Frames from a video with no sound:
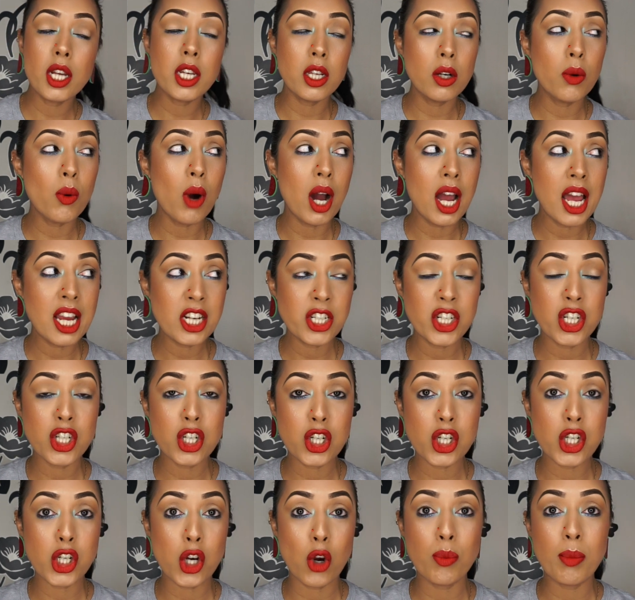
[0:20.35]
Or you know what, I actually
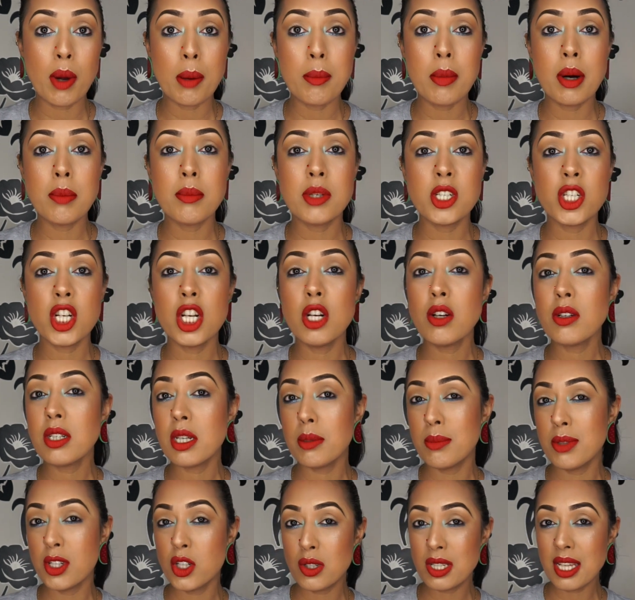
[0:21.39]
just showed my mum and she looked
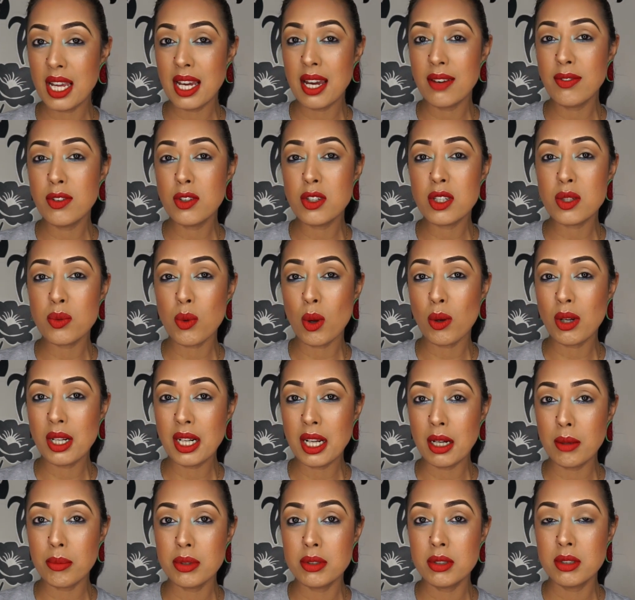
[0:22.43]
at me and she was like, have you just woken
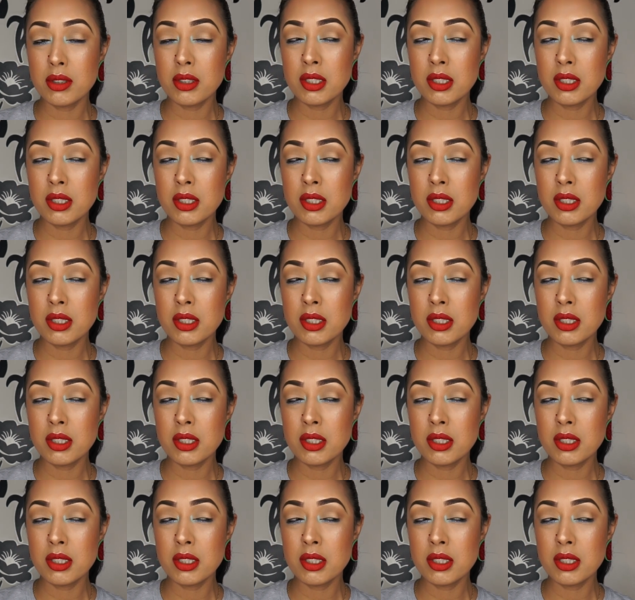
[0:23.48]
up?